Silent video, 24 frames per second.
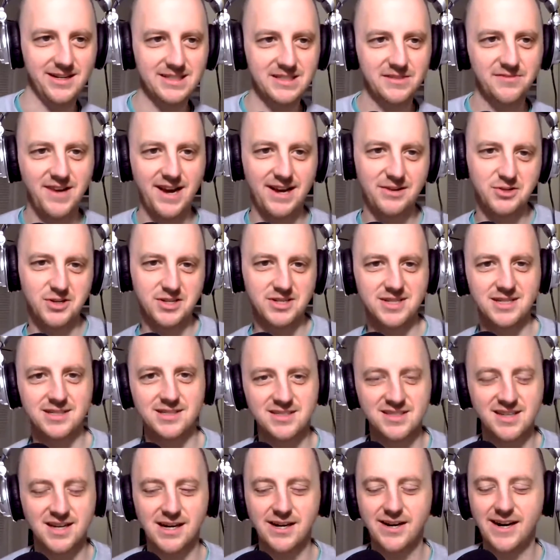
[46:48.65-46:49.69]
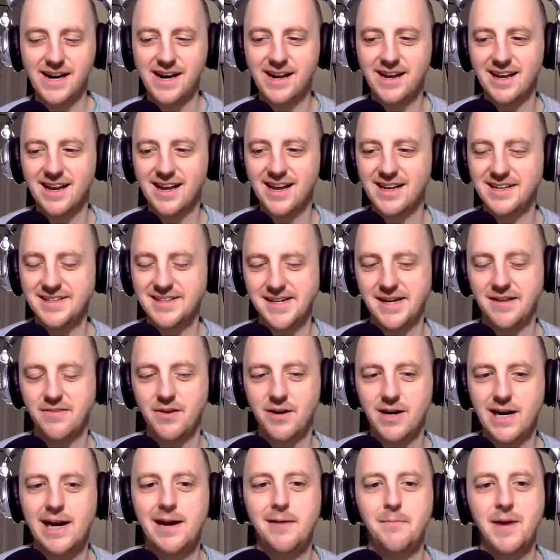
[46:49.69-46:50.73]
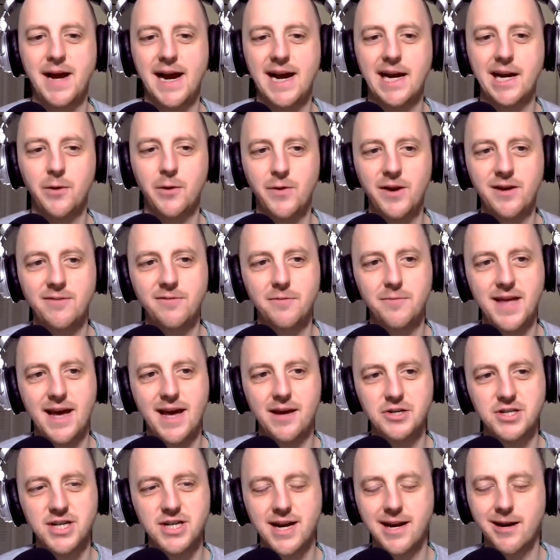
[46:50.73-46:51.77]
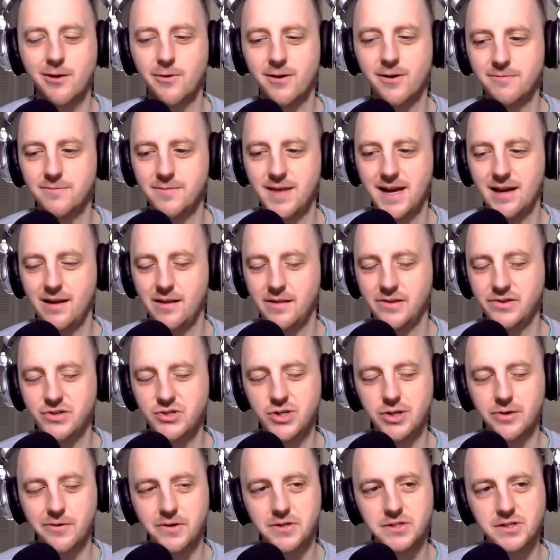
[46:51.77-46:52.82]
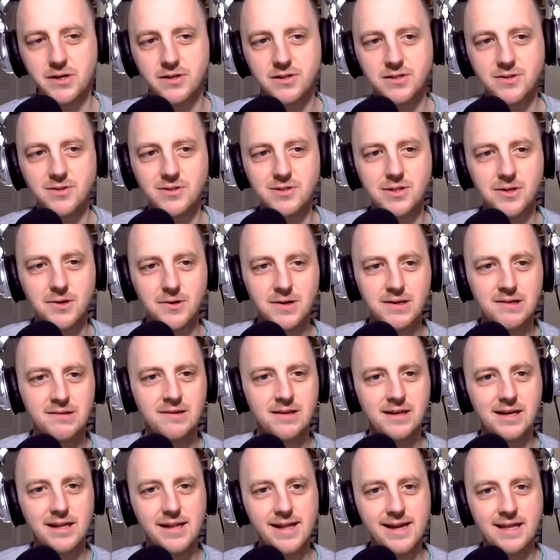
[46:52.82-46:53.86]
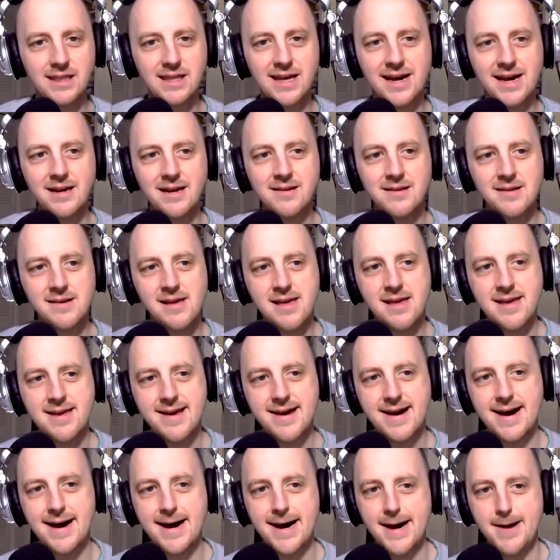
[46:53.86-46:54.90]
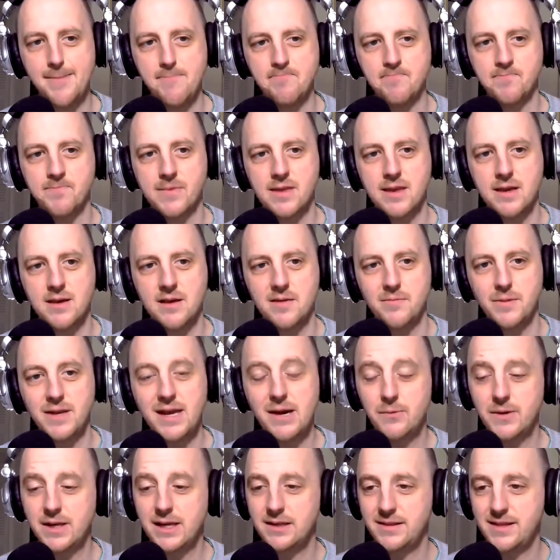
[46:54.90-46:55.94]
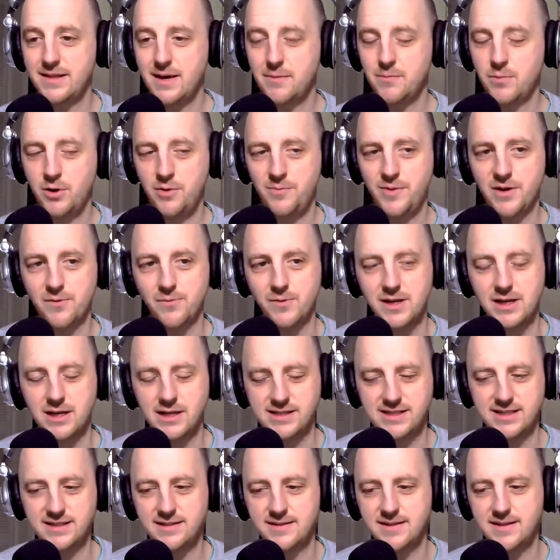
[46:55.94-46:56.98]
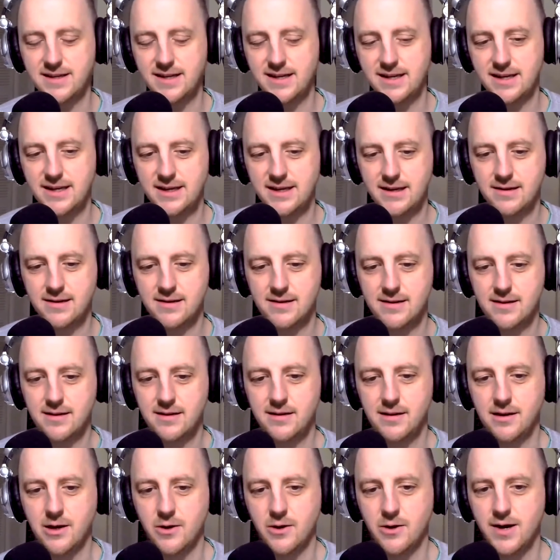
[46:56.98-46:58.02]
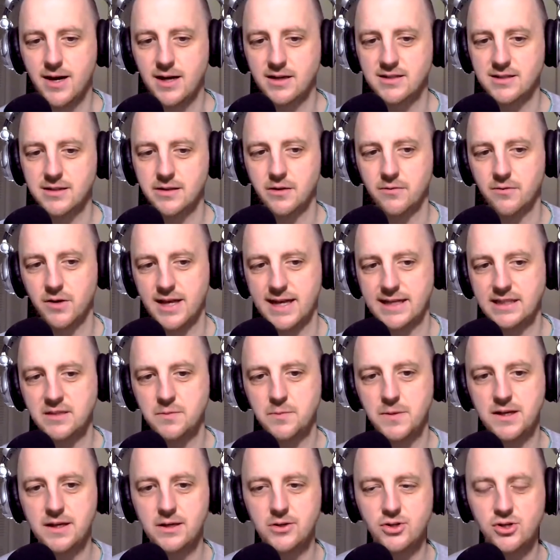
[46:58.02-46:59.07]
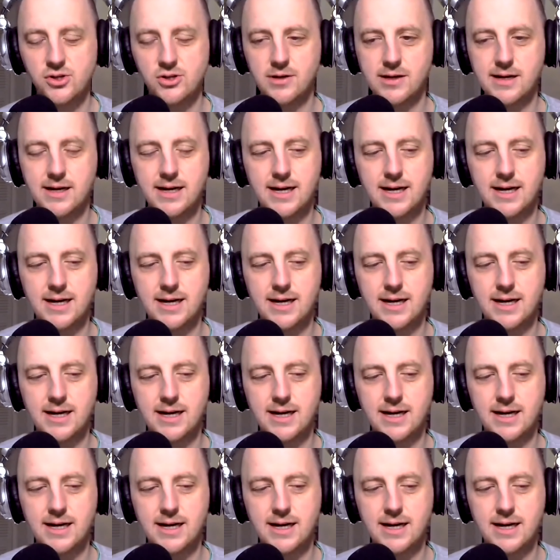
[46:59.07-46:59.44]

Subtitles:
It's fascist, it's scary, and they're not backing away from that or shying away from that in this children's cartoon. So I like that. But yeah, we get that moment. We get to see, Hux deliver that speech.